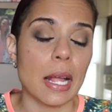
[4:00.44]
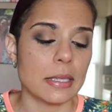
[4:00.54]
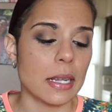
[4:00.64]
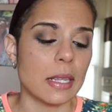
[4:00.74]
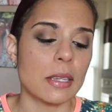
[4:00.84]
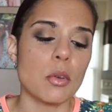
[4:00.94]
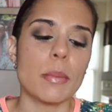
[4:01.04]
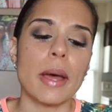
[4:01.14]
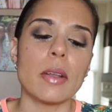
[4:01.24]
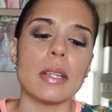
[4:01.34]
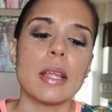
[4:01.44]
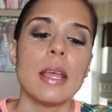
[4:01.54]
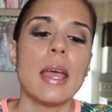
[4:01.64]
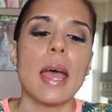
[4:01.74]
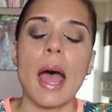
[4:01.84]
not telling you about it.
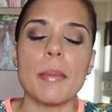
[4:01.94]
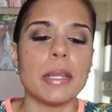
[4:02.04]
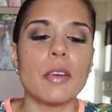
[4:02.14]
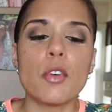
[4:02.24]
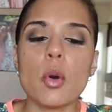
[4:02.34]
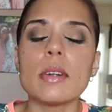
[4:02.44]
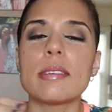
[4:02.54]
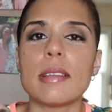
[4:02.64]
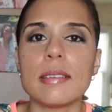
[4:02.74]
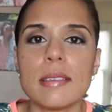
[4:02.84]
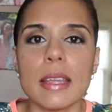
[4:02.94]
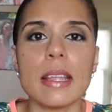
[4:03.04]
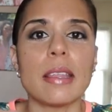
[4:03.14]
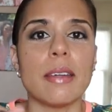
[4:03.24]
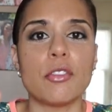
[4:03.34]
I mean, of course, since
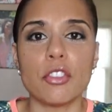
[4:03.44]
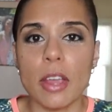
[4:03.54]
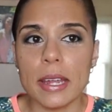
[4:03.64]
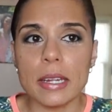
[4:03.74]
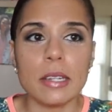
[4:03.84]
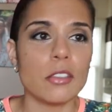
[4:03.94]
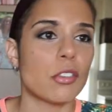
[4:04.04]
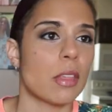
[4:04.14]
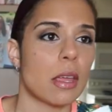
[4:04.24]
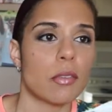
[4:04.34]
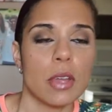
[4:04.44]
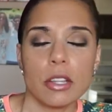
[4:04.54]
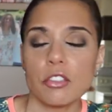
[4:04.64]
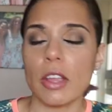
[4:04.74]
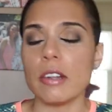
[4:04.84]
then they've changed, they've
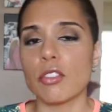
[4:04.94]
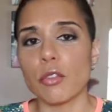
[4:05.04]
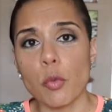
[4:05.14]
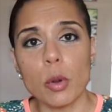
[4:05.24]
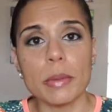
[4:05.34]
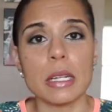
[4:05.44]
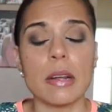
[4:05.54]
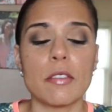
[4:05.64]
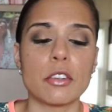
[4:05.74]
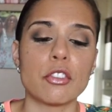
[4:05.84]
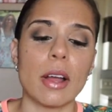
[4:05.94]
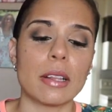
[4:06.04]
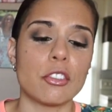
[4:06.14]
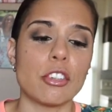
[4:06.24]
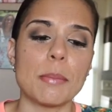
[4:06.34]
changed the formula of their
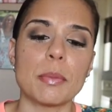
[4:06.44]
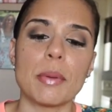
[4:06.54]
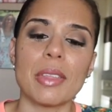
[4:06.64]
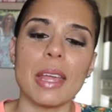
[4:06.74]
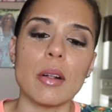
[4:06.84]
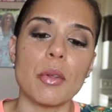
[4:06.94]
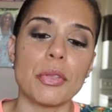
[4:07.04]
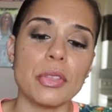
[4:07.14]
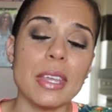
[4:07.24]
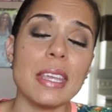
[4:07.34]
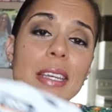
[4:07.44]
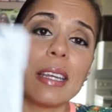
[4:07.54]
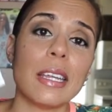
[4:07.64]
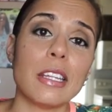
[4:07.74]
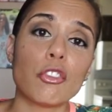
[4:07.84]
chocolate chips, but that whole
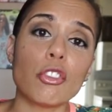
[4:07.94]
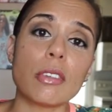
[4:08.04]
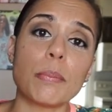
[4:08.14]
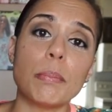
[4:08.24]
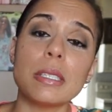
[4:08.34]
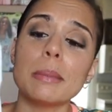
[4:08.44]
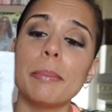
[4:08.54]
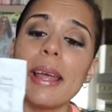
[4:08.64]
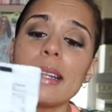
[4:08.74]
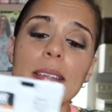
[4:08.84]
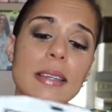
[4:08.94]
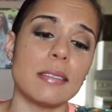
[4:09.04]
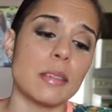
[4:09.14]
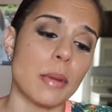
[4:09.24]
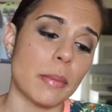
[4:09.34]
thing just put a bad
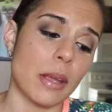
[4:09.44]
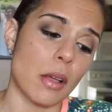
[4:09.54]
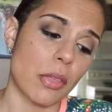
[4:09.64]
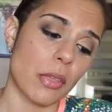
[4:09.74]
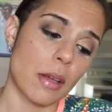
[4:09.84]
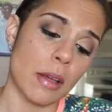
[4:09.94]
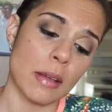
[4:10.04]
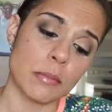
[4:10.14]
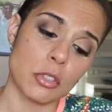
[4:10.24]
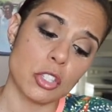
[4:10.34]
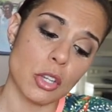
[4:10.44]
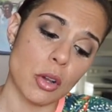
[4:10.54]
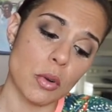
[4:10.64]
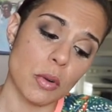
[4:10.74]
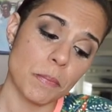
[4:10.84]
taste in my mouth. Um,
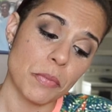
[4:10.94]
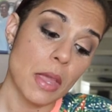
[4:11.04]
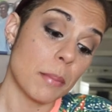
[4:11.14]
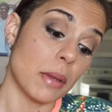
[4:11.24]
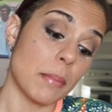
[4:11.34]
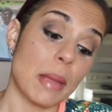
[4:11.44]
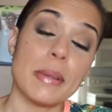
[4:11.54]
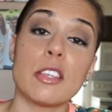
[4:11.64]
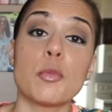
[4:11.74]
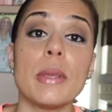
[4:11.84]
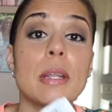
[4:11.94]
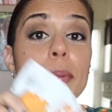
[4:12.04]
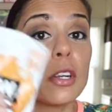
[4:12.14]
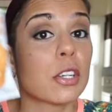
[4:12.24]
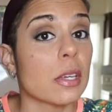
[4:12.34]
so, but maybe this peanut
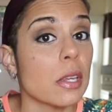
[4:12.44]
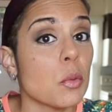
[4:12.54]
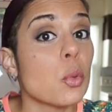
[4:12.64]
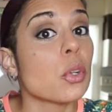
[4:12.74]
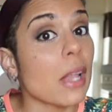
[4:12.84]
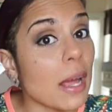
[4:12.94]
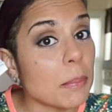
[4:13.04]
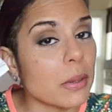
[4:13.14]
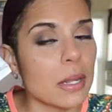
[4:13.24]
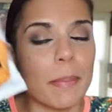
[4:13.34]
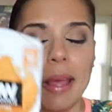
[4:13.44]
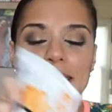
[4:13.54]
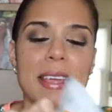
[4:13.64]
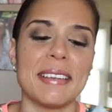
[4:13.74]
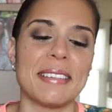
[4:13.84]
butter cookie will not put a
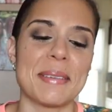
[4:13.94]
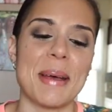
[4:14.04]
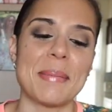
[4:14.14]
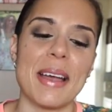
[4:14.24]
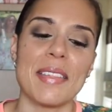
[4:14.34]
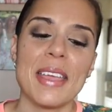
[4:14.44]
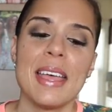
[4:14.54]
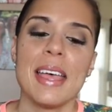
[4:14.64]
bad taste in my mouth.